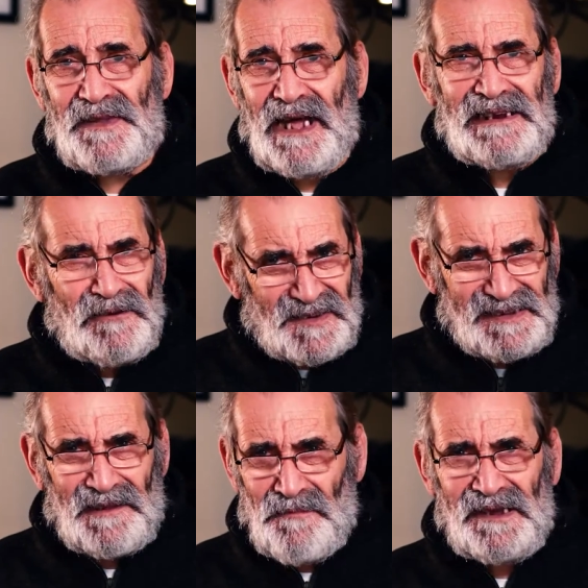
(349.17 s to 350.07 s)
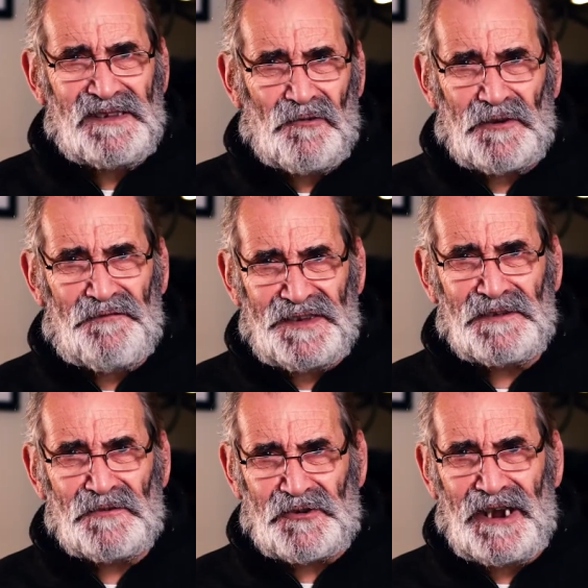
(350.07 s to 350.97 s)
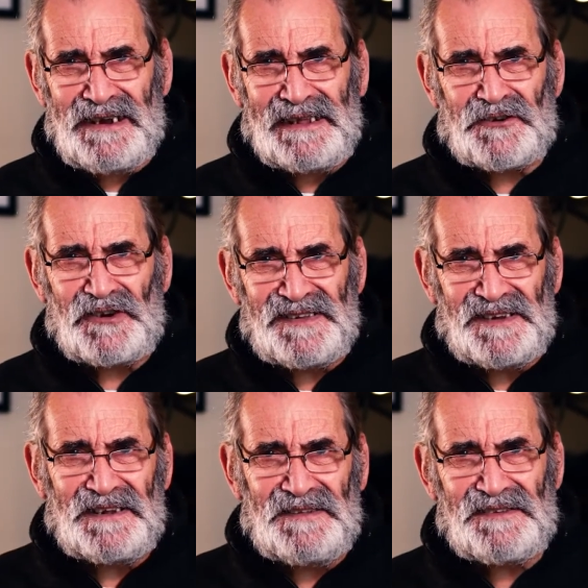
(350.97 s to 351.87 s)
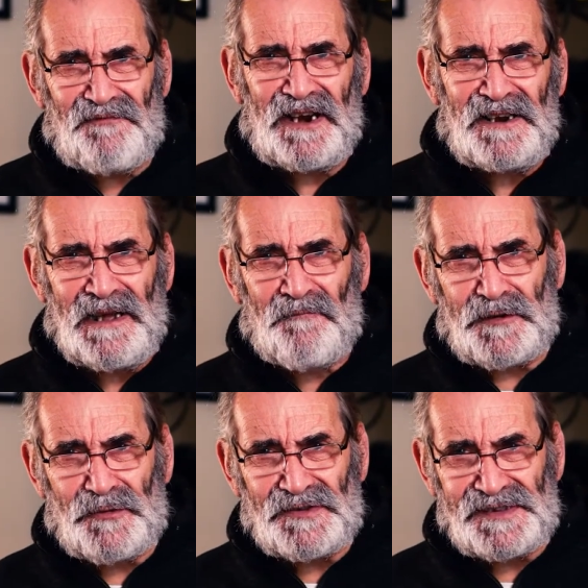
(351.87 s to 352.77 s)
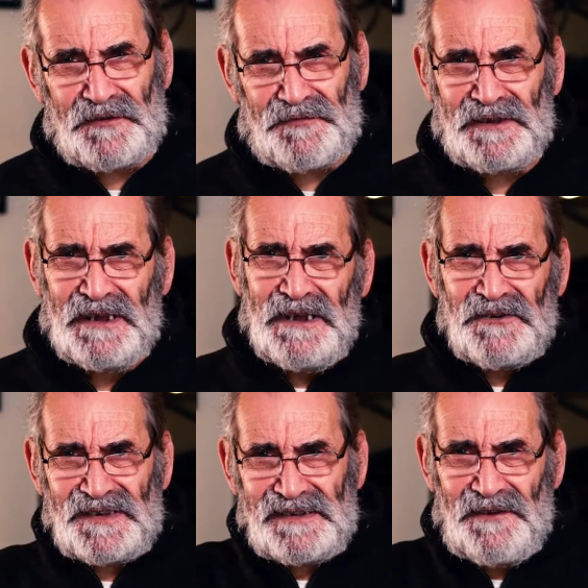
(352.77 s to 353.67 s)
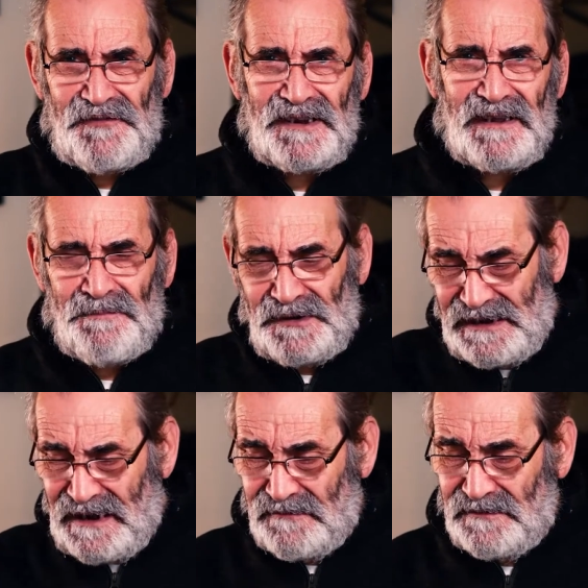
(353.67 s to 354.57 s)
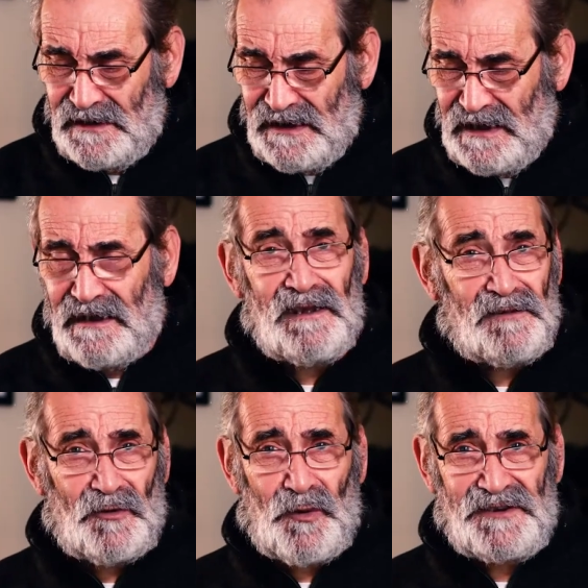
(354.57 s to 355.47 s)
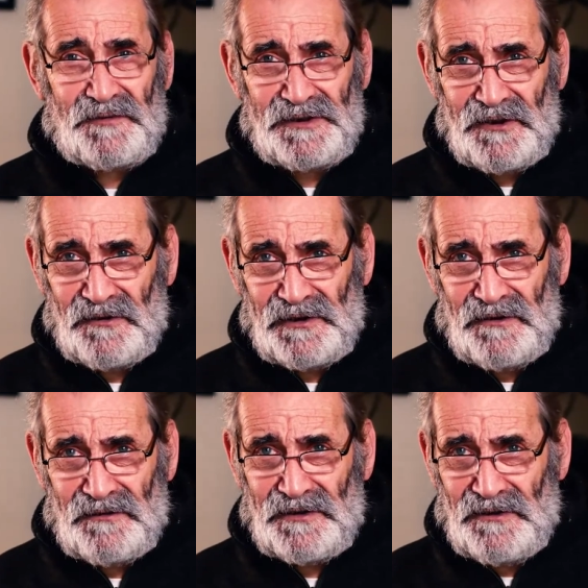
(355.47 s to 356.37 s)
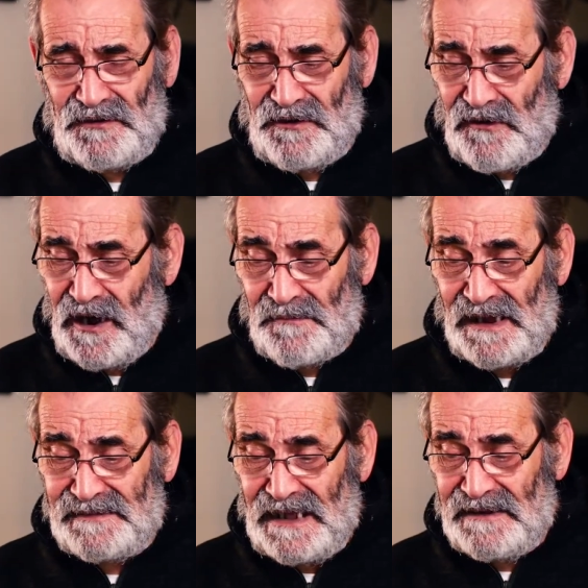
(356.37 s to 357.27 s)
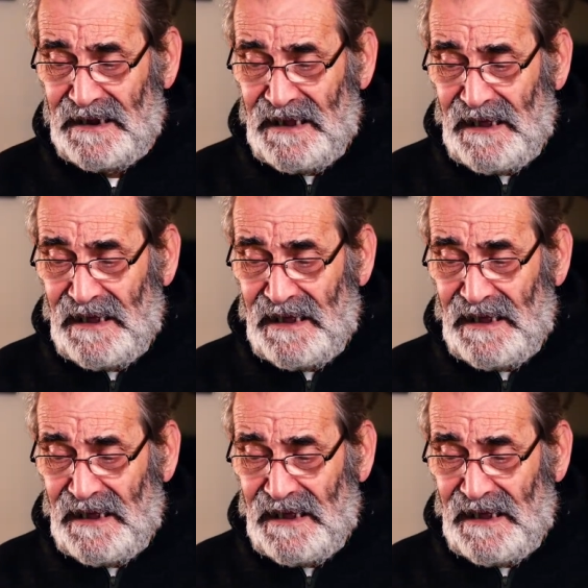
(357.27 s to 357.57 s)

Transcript: And it looks like my sort of physical training, actually, sitting in this very comfortable sofa, just lifting up and down the weight with your arm like that.